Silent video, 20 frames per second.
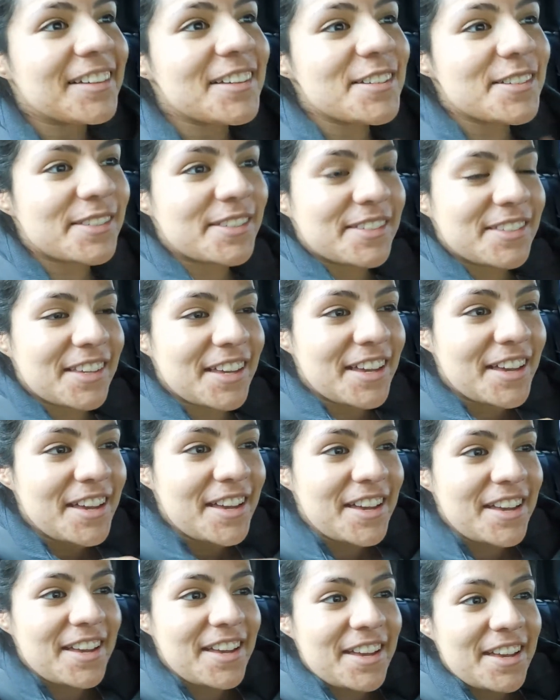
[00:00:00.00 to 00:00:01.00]
He's
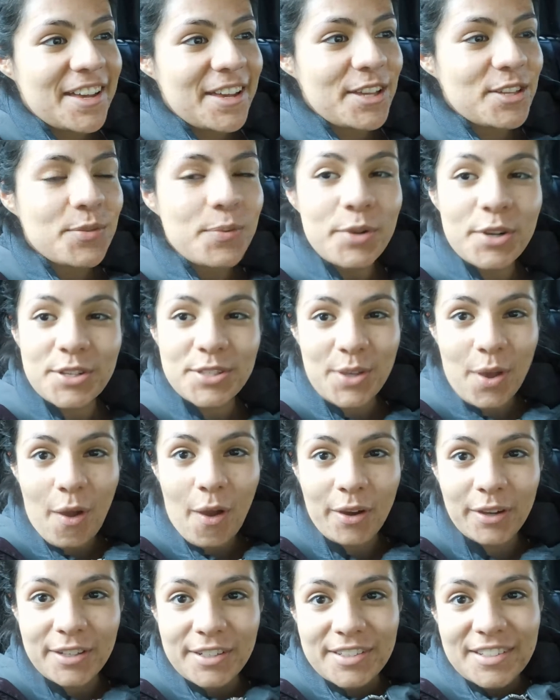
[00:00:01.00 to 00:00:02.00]
he's worked
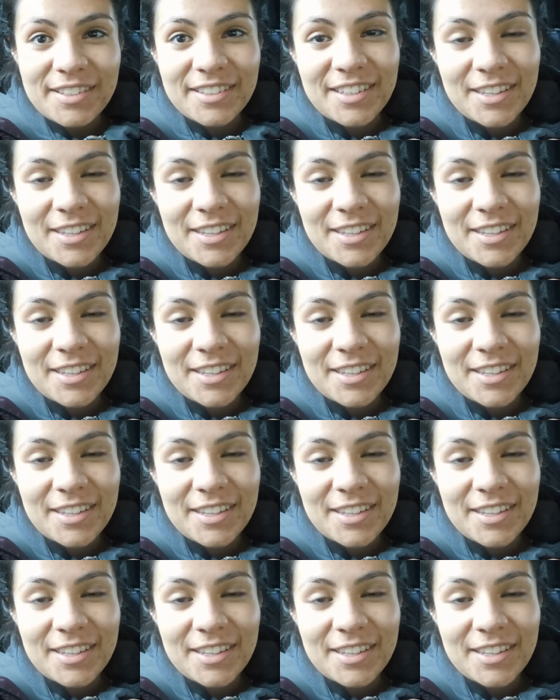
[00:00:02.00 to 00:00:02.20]
so hard.